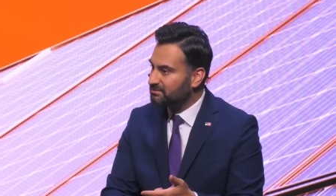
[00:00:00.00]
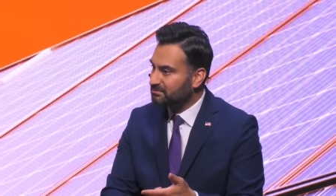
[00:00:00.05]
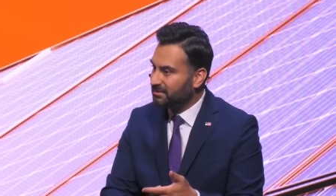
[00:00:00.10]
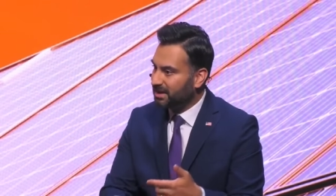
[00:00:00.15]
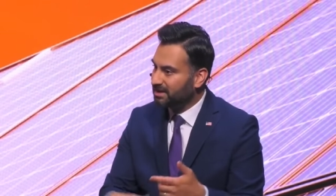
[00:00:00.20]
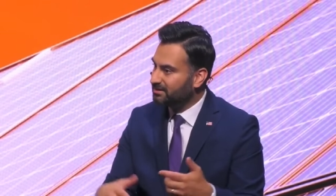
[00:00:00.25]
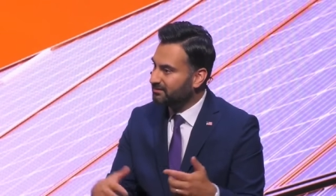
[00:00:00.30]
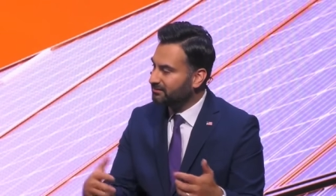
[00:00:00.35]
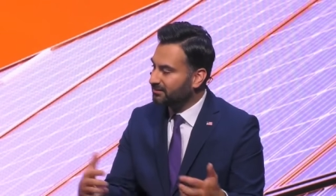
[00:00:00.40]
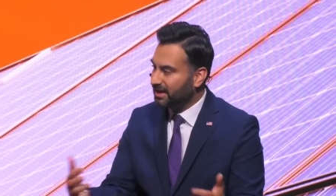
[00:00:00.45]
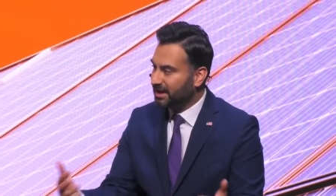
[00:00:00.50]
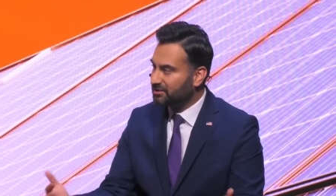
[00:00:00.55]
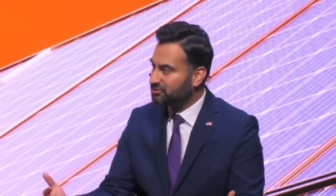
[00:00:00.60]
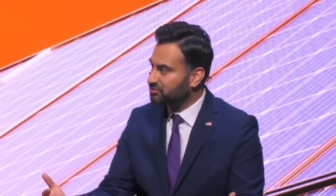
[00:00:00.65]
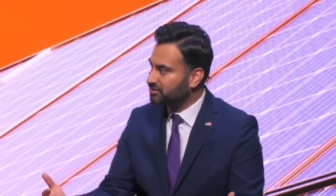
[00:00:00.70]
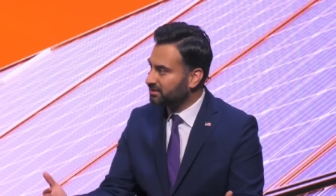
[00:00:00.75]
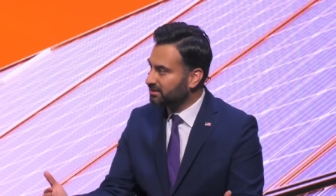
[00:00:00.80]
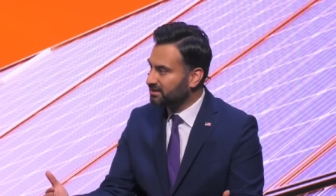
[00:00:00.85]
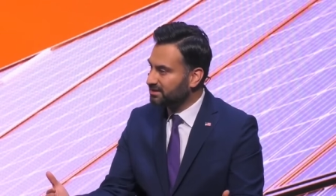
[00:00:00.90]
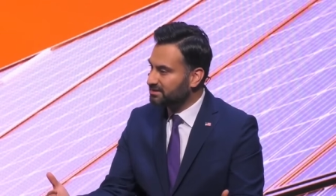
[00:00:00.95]

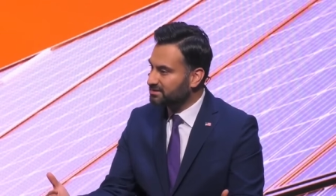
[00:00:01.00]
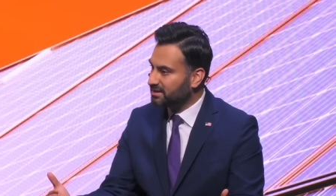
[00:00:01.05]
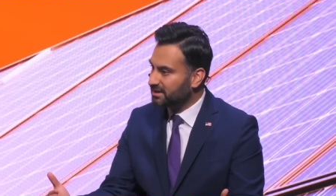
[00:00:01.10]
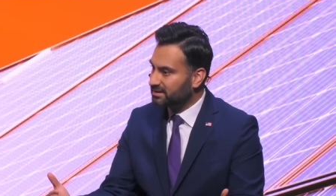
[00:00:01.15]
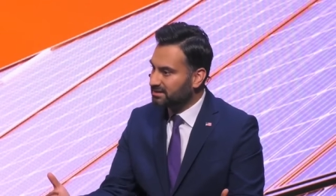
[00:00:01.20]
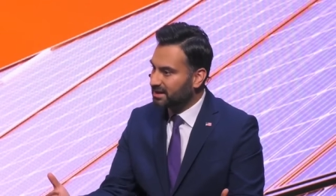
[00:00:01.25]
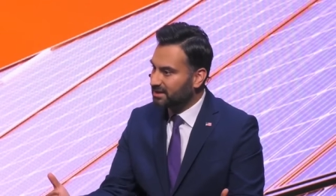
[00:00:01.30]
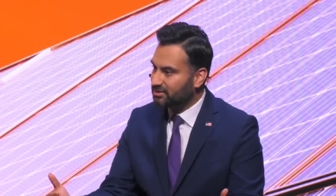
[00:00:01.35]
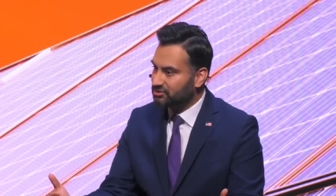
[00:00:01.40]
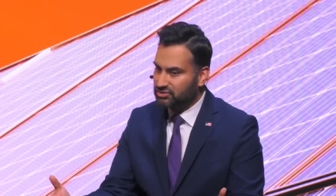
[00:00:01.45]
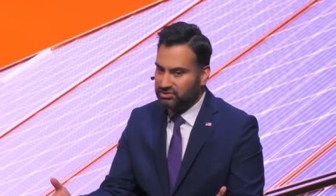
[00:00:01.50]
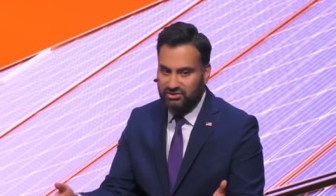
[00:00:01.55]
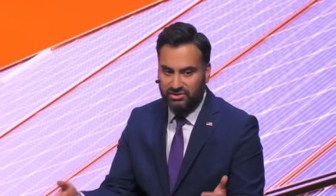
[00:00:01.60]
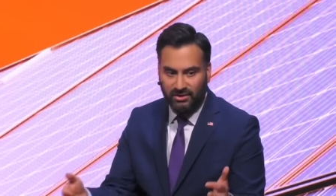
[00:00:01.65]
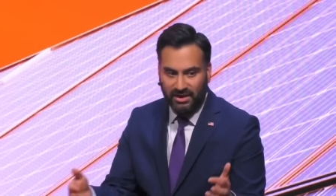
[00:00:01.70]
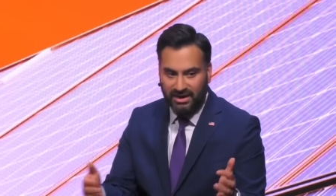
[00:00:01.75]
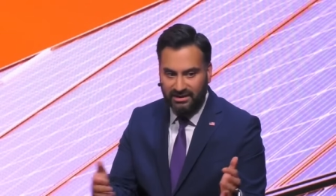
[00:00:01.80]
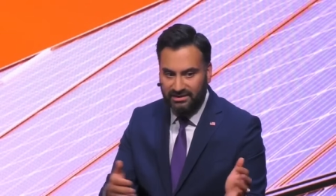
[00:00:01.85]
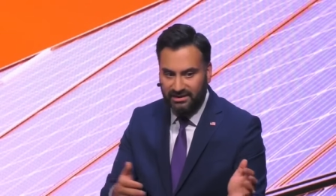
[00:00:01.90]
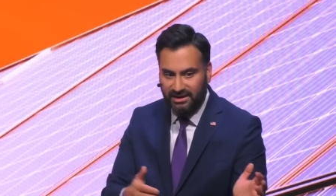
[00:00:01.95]
manufacturing these technologies. So
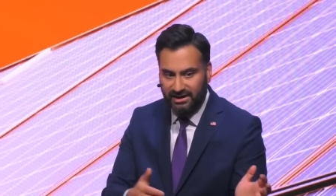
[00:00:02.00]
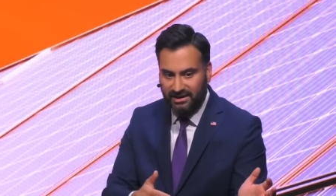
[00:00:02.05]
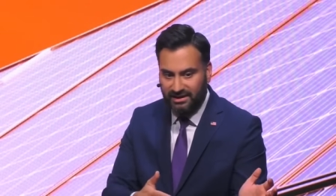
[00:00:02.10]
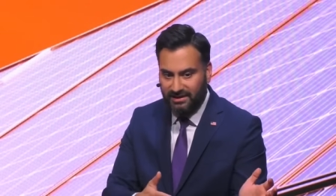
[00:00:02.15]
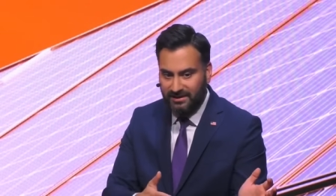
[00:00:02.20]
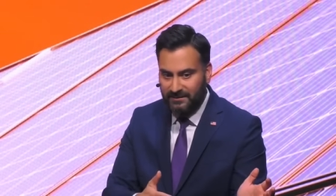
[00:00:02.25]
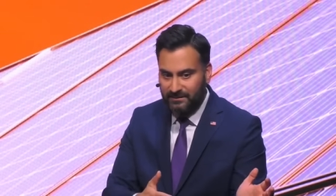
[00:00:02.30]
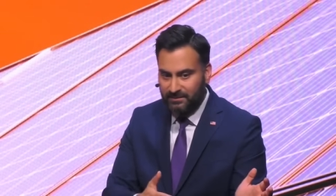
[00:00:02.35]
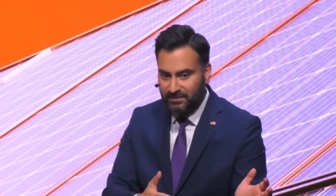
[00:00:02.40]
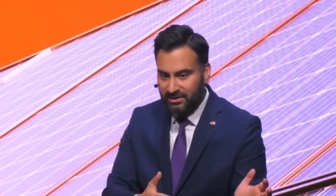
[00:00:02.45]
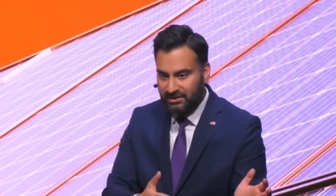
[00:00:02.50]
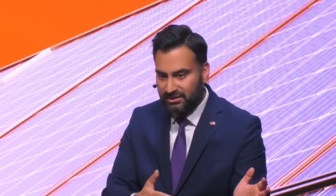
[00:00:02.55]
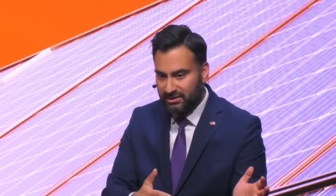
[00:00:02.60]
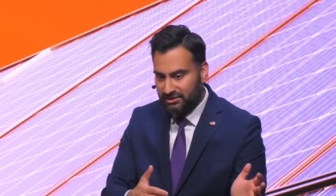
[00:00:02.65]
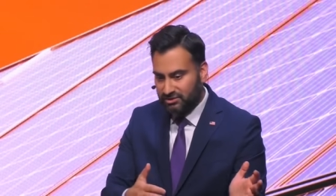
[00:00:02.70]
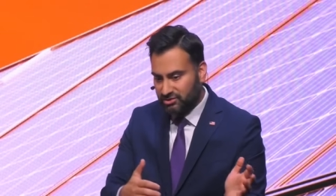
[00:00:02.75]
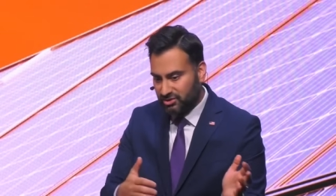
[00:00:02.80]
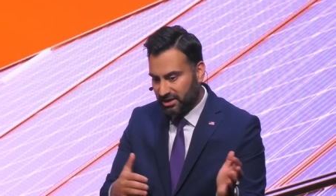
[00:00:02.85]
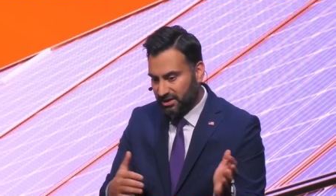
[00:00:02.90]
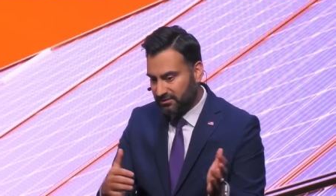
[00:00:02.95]
I think the
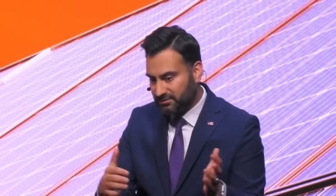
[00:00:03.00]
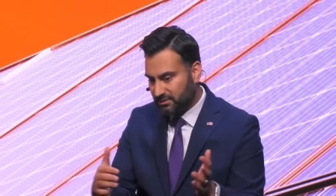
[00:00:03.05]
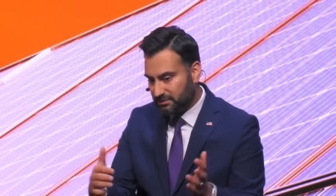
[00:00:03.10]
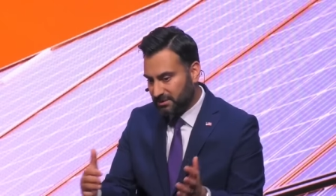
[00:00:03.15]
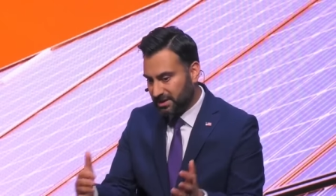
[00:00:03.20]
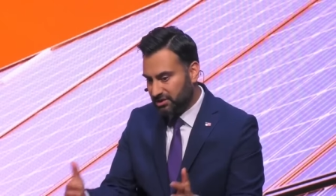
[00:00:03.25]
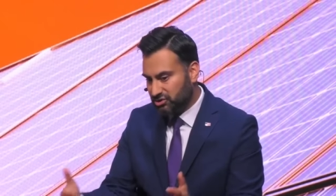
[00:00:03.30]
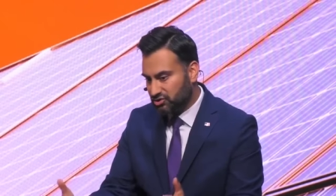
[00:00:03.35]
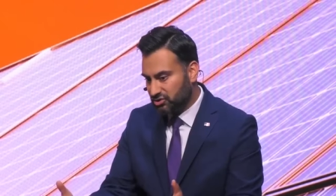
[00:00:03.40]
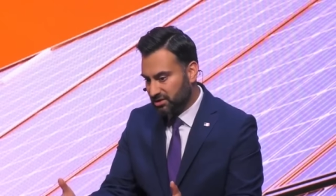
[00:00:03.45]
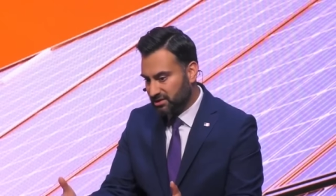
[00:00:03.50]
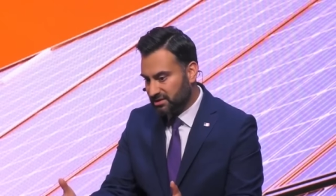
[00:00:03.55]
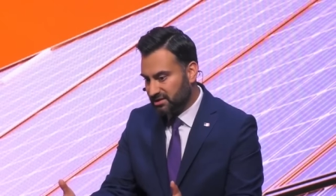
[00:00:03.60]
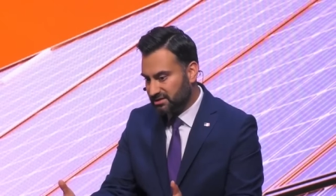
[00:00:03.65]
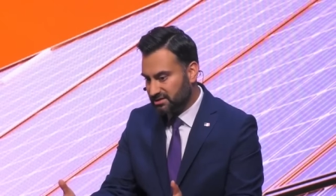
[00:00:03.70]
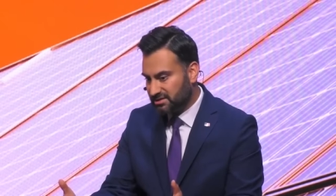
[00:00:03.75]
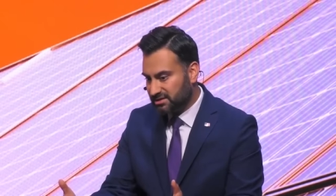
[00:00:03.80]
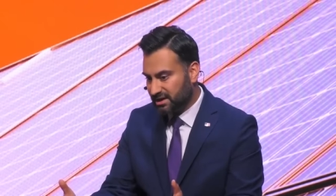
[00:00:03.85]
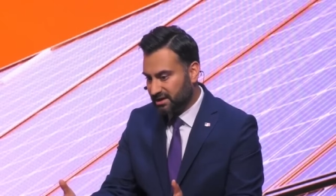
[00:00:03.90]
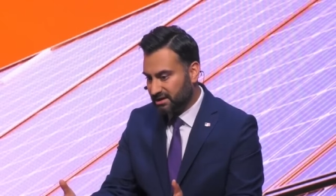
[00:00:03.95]
transformation
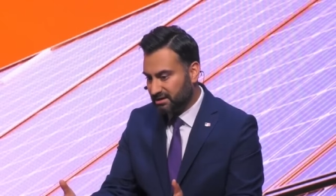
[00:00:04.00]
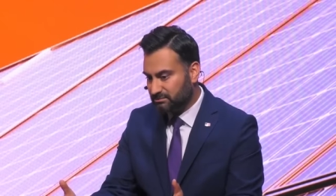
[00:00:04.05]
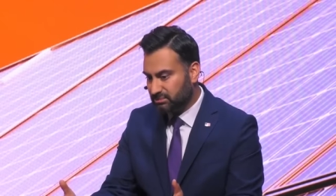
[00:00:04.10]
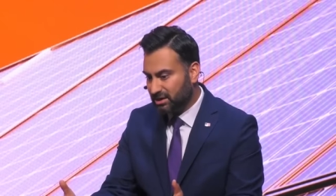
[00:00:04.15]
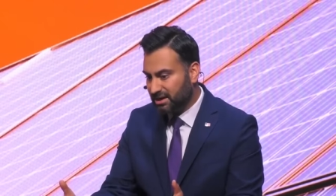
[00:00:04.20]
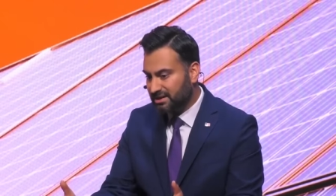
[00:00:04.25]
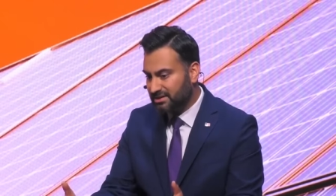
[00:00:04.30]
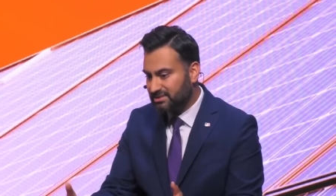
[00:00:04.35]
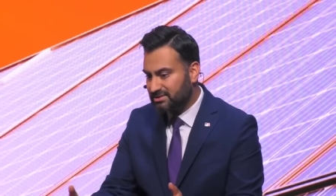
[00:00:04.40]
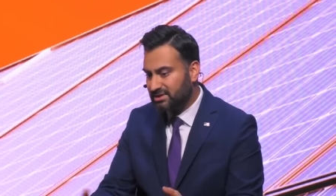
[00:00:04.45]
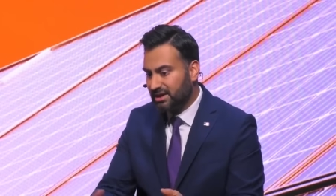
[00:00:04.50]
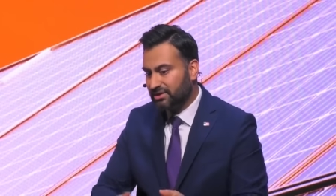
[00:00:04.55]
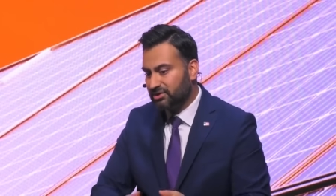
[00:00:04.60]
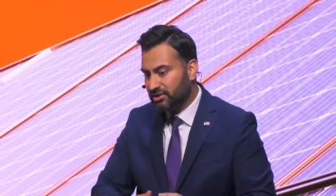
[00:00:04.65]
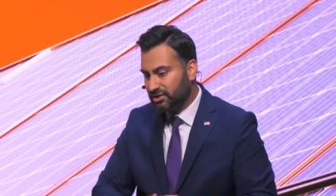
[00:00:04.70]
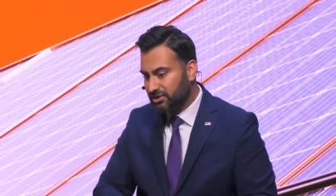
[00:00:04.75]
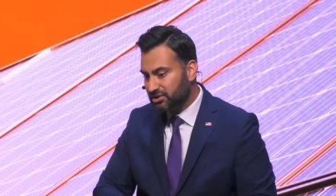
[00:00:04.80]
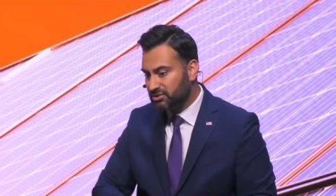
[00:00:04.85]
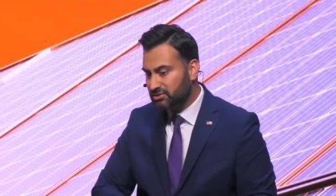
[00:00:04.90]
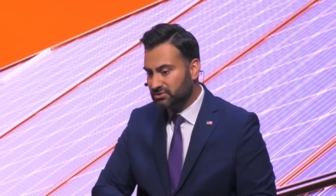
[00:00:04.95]
is taking place, and
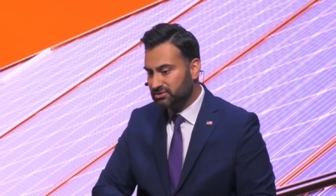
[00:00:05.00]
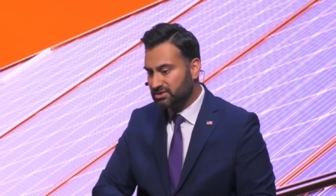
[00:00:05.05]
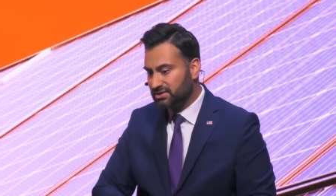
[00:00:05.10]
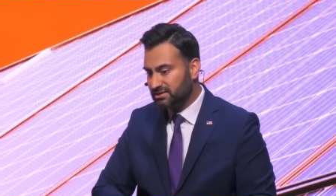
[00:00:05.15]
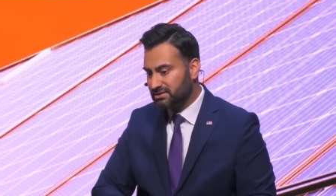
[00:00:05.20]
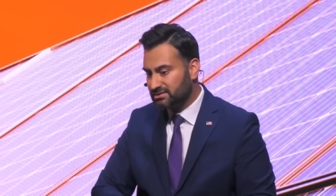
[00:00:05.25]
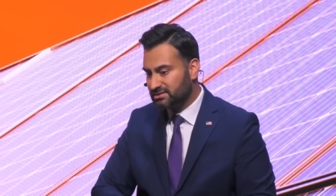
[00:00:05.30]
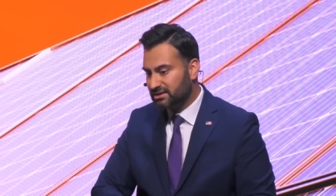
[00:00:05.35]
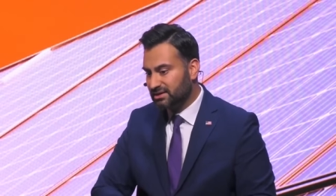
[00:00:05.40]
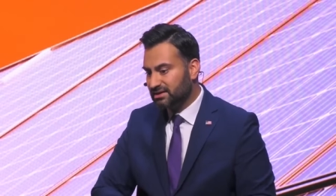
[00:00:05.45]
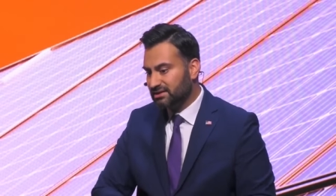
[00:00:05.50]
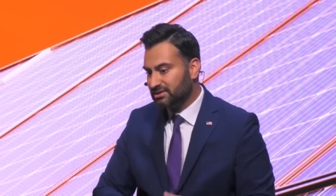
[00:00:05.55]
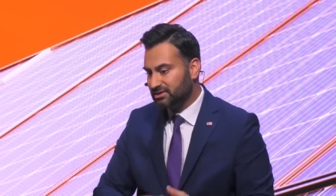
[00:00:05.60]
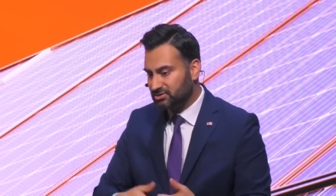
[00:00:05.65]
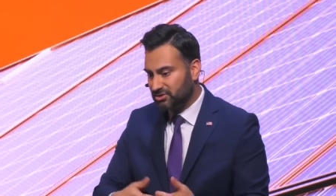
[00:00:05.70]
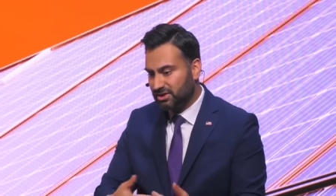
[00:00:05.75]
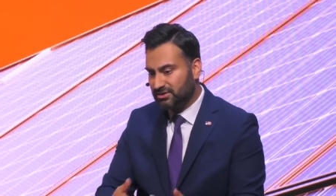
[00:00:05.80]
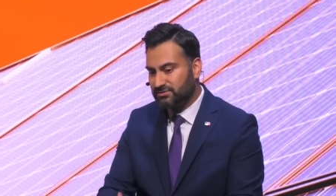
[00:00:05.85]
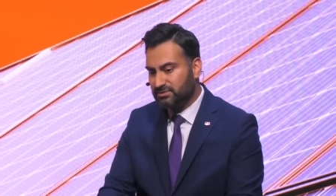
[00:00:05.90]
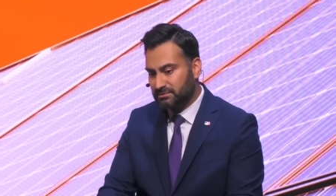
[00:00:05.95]
the good news is the
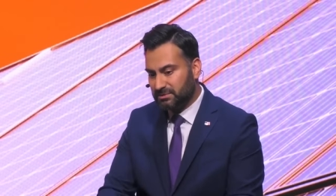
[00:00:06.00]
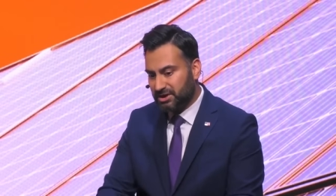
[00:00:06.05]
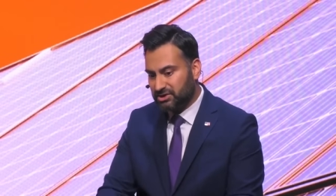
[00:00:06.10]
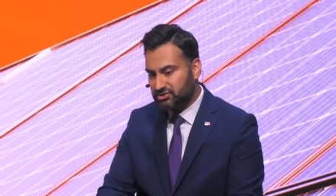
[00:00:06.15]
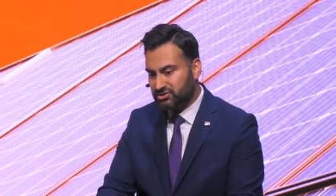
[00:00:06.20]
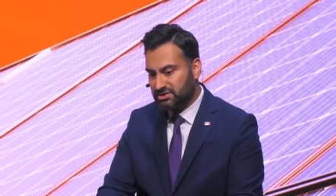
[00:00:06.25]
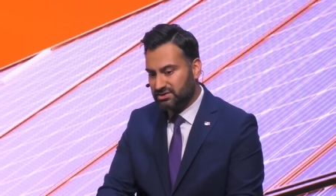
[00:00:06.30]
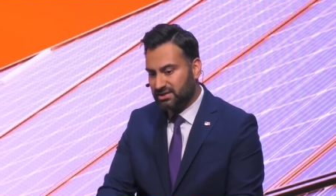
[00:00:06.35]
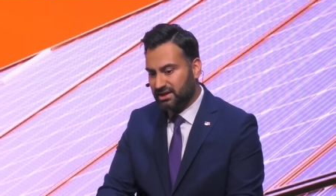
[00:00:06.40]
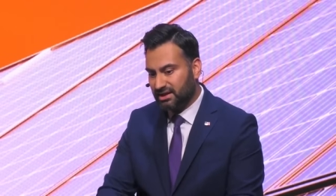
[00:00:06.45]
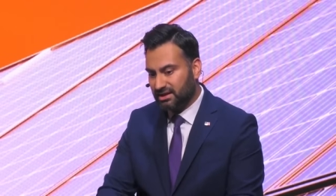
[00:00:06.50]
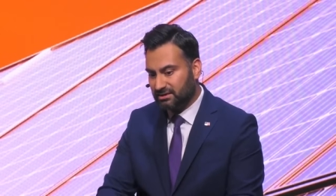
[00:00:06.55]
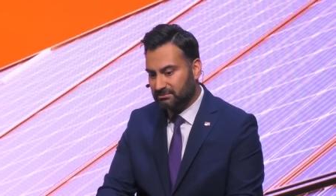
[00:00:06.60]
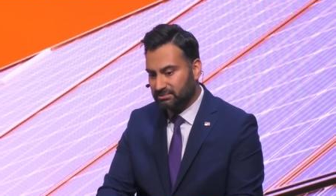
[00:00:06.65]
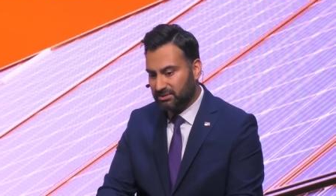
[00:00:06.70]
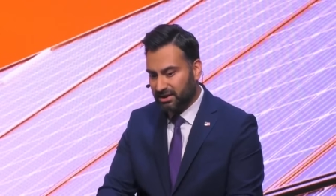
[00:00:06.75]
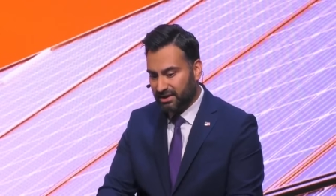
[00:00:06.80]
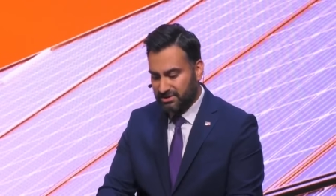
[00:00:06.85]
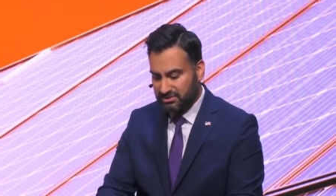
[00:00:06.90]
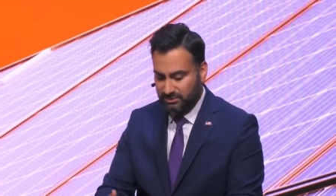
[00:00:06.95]
transformation is taking
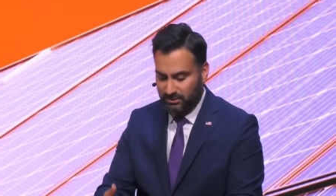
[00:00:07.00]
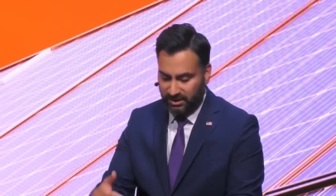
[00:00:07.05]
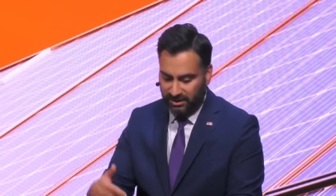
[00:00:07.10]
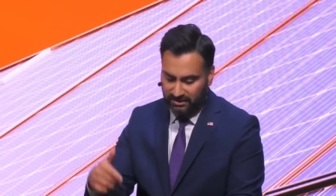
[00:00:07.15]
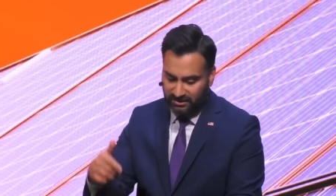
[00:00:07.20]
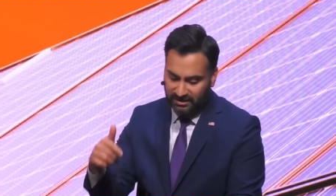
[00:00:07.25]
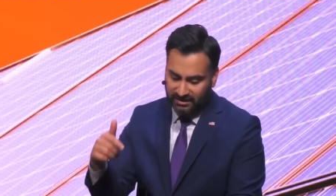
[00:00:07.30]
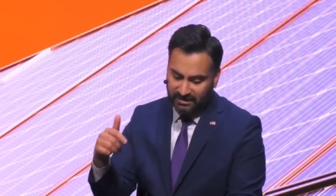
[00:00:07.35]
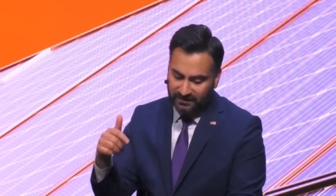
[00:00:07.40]
place with